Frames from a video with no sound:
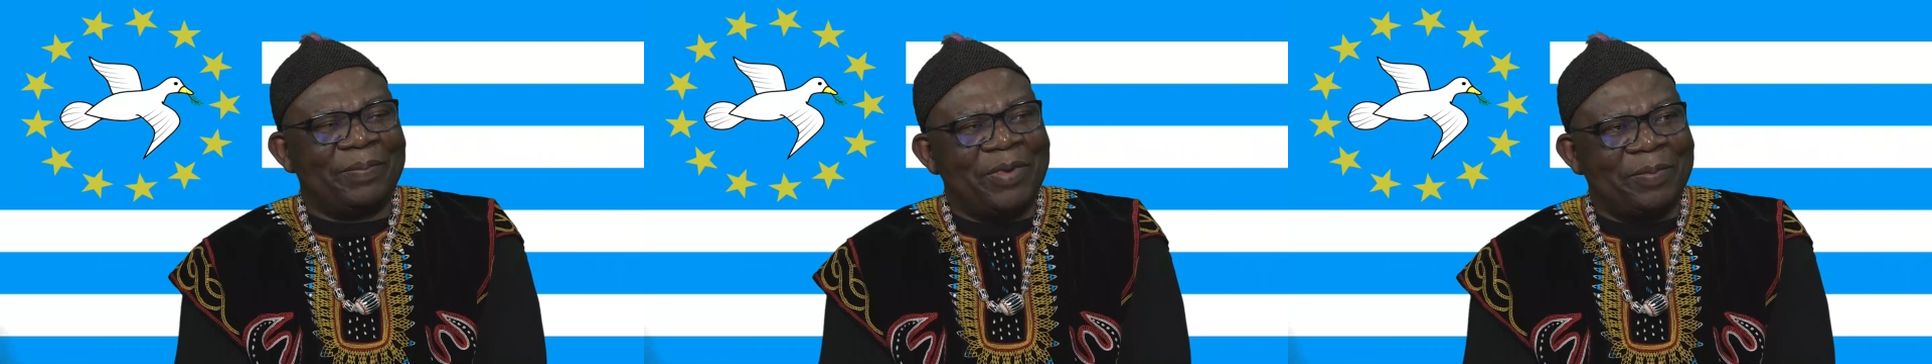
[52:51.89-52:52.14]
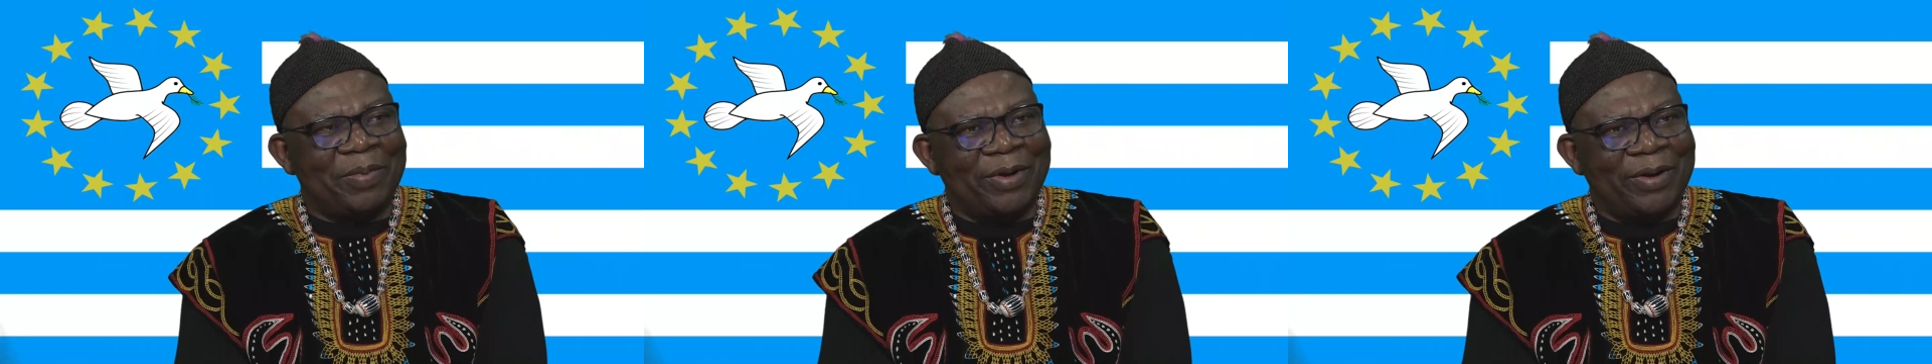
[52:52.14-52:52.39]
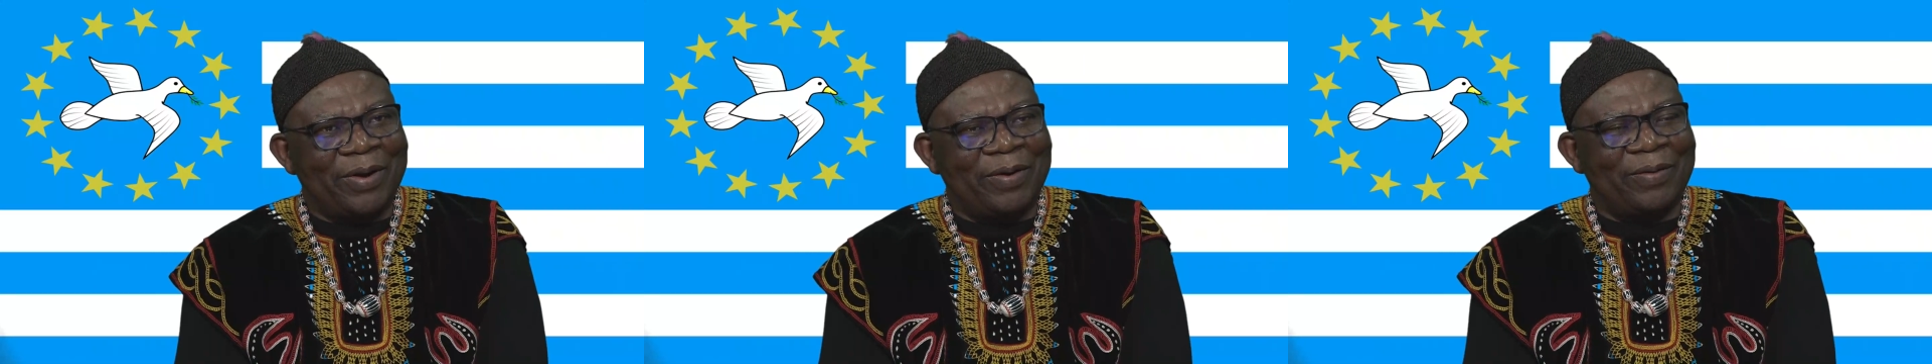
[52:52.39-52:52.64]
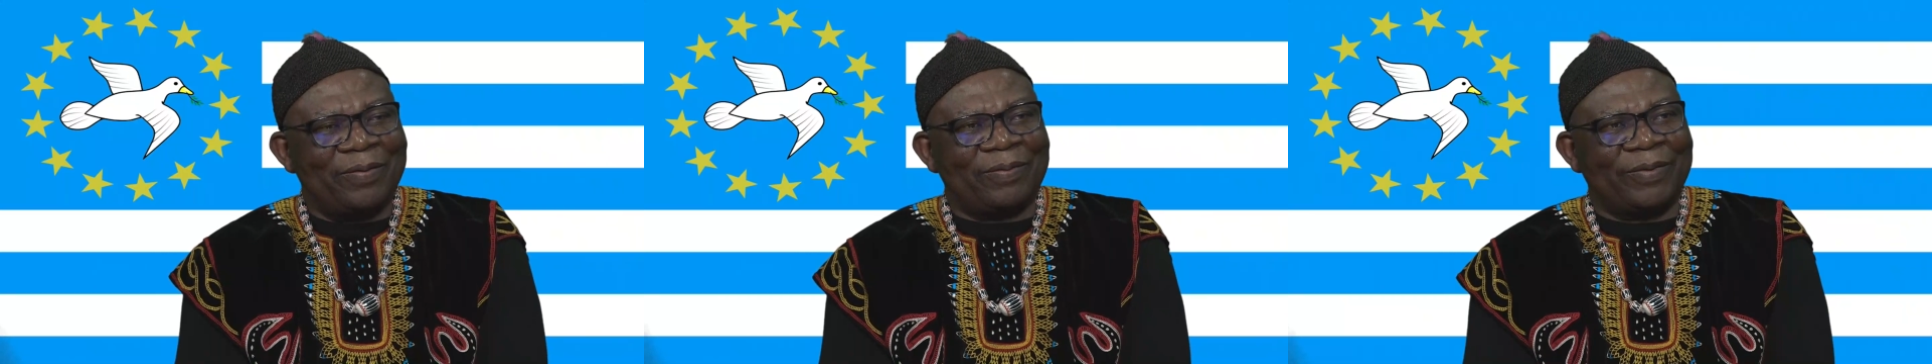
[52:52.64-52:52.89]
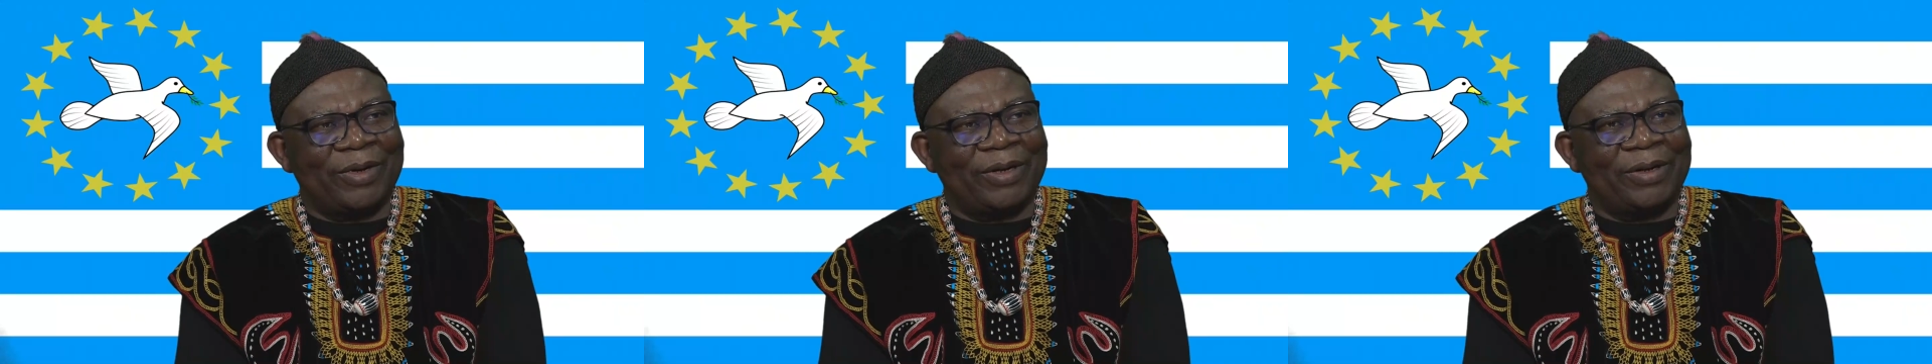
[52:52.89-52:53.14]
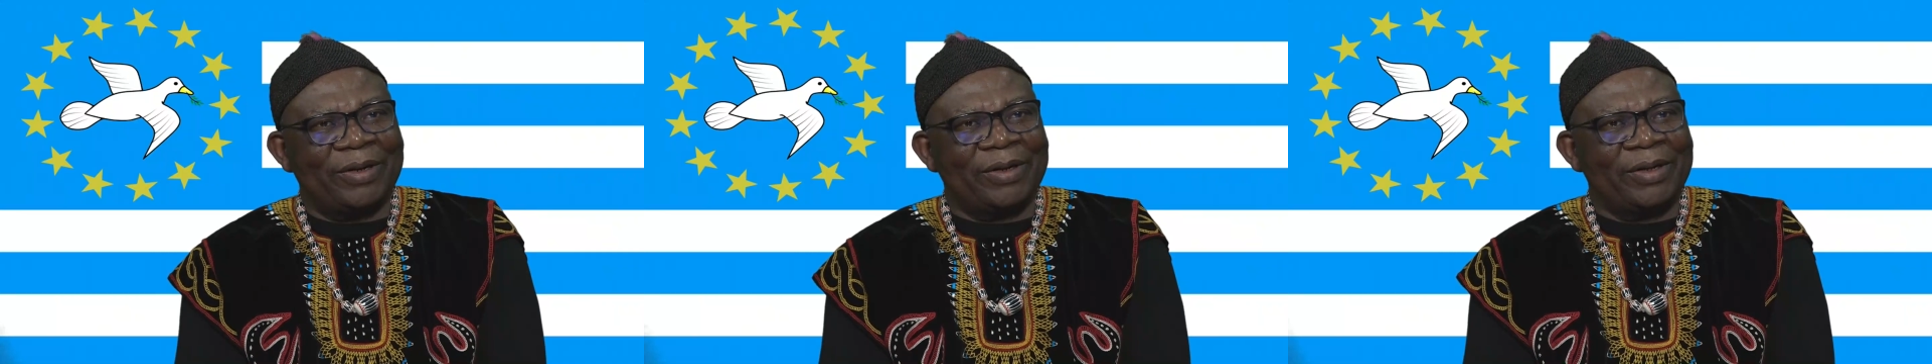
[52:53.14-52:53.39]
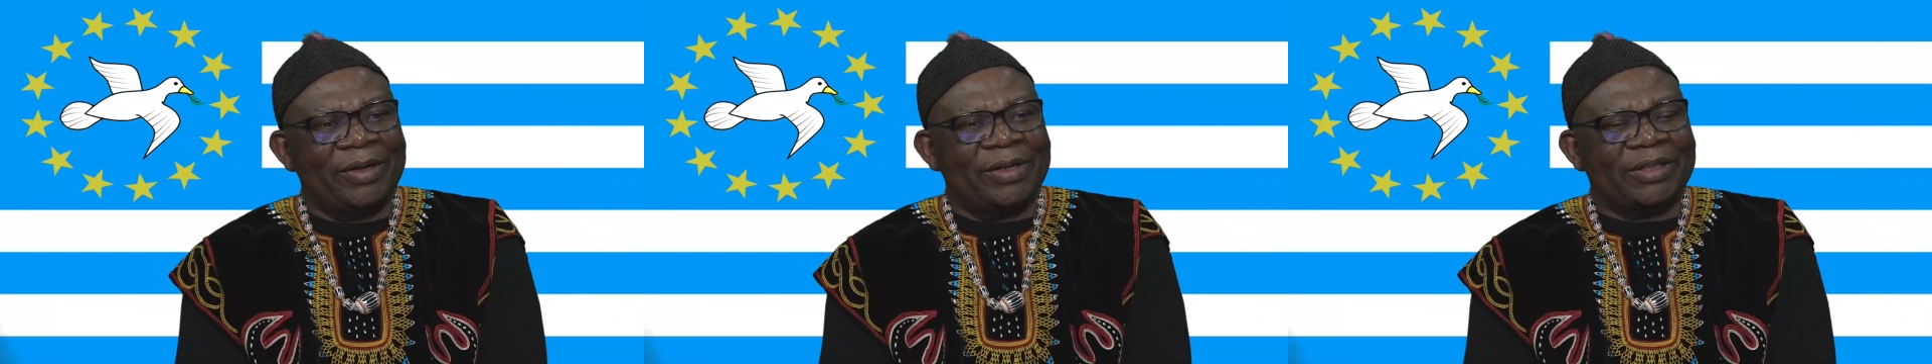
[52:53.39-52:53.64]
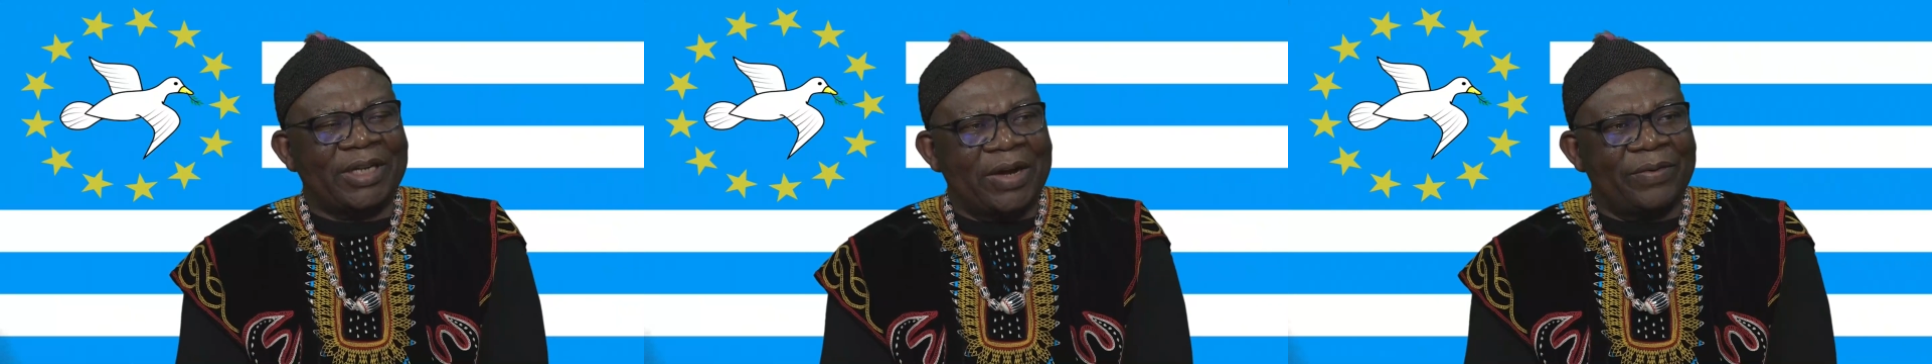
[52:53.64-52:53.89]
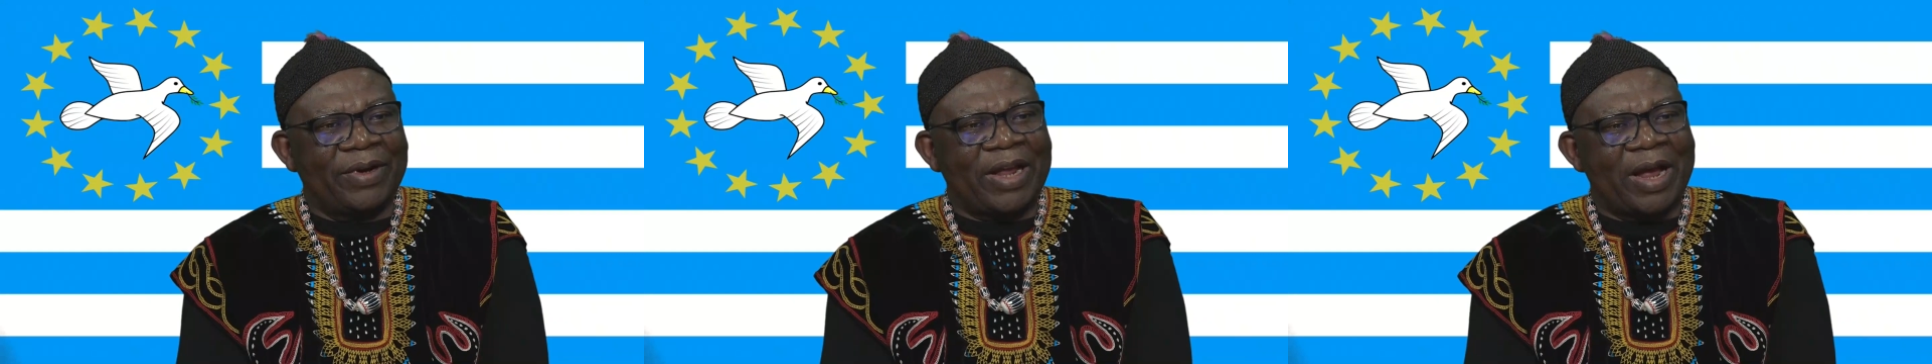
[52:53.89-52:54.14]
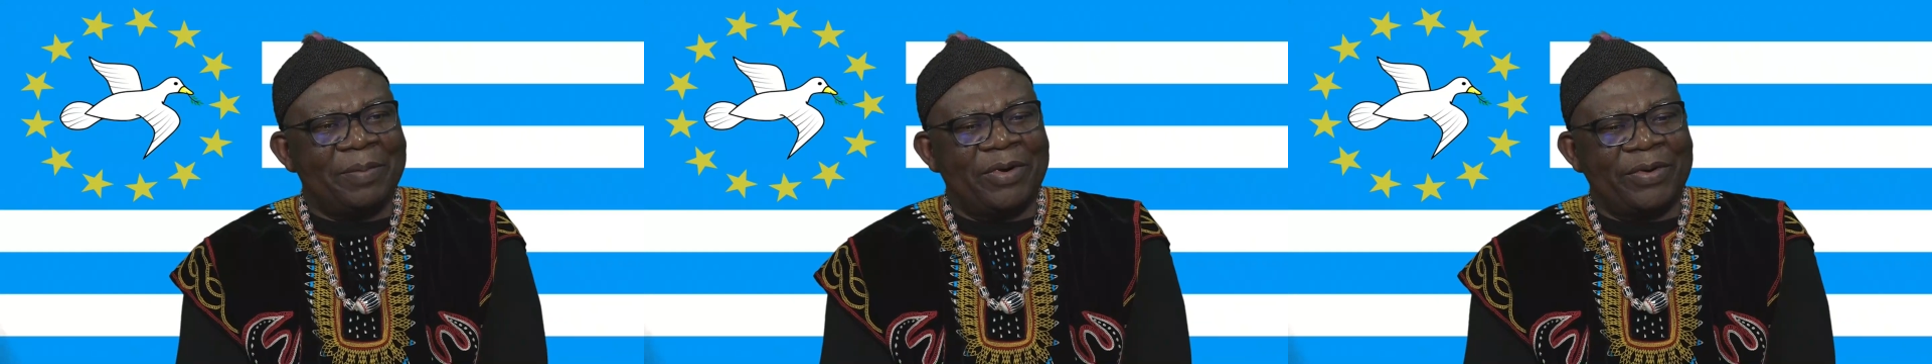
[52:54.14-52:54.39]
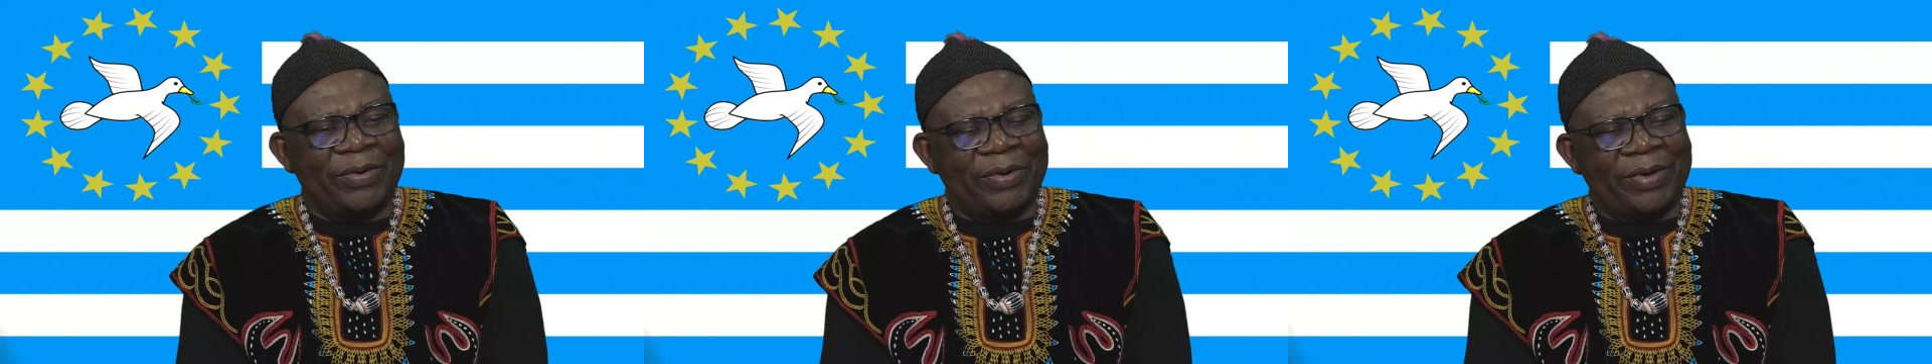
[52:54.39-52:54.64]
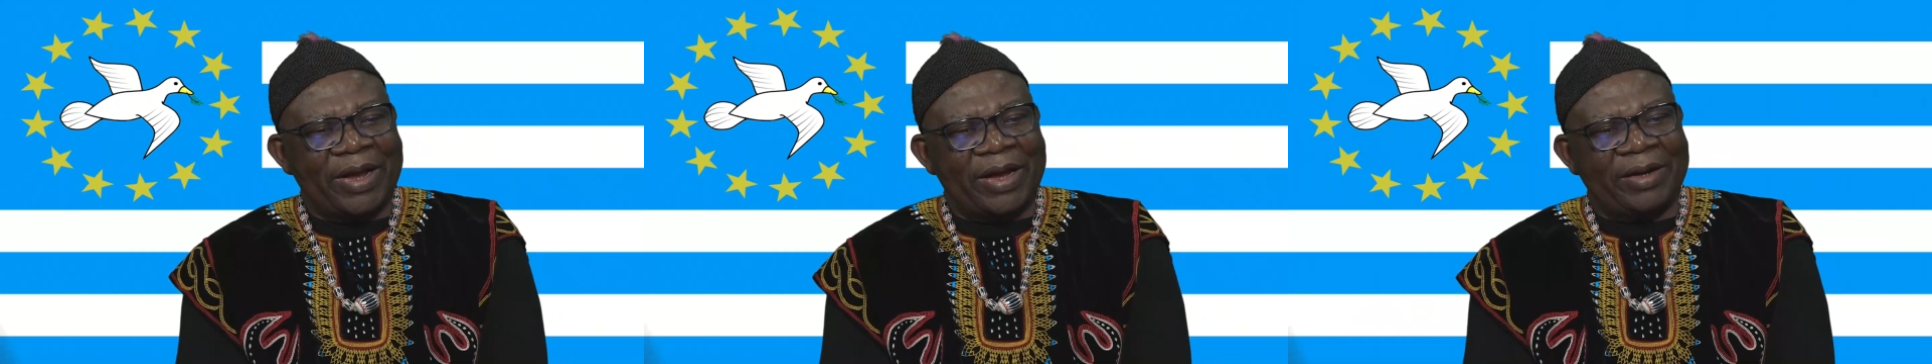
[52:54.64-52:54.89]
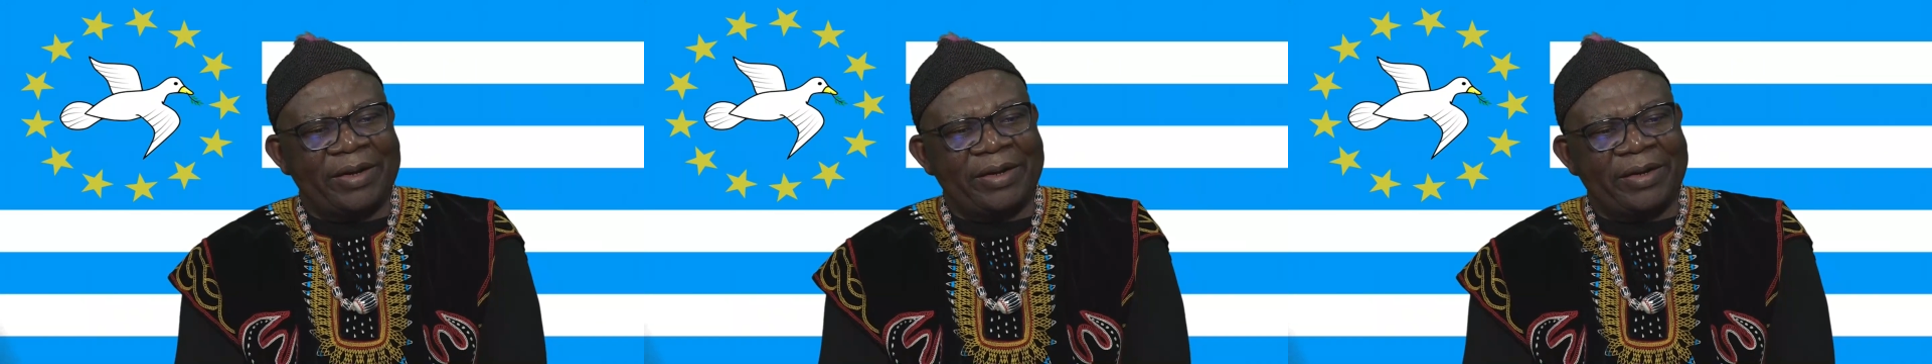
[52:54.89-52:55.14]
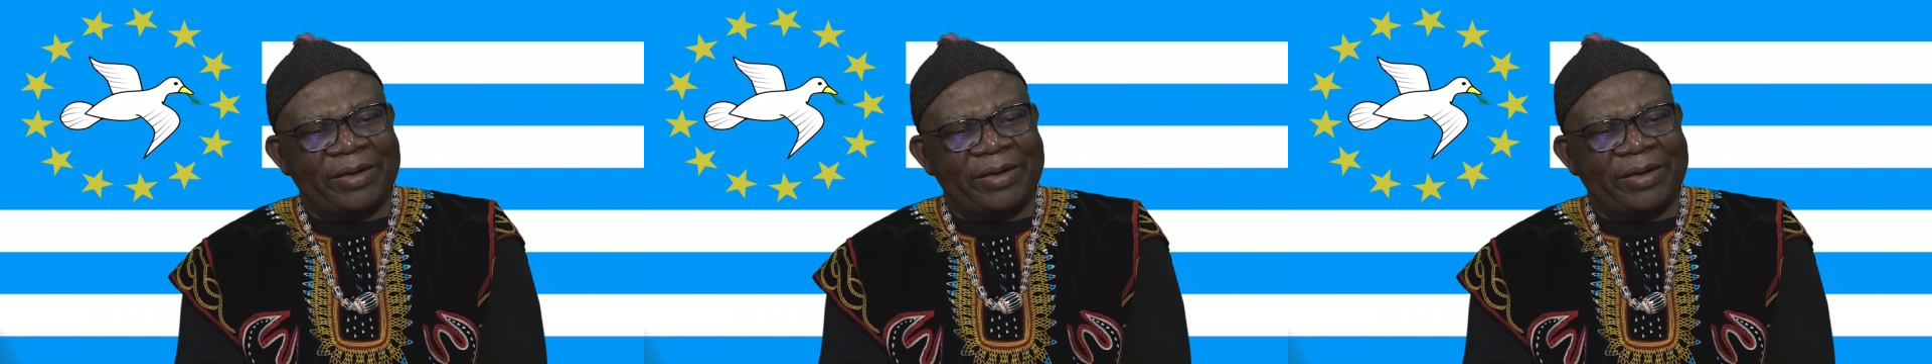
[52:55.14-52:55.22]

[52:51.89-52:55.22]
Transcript: people of Southern Cameroon and